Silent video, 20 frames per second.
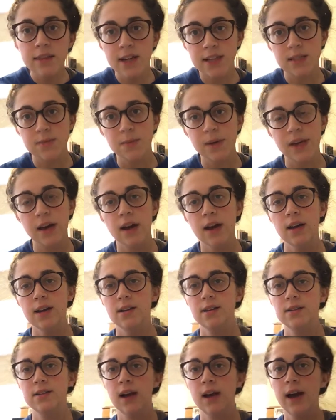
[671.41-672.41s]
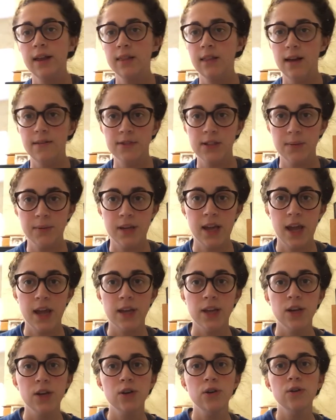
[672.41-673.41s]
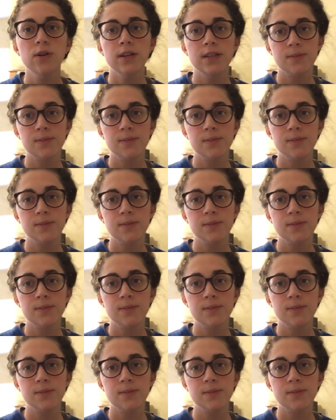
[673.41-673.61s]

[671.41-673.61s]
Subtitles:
That's because I love WKU.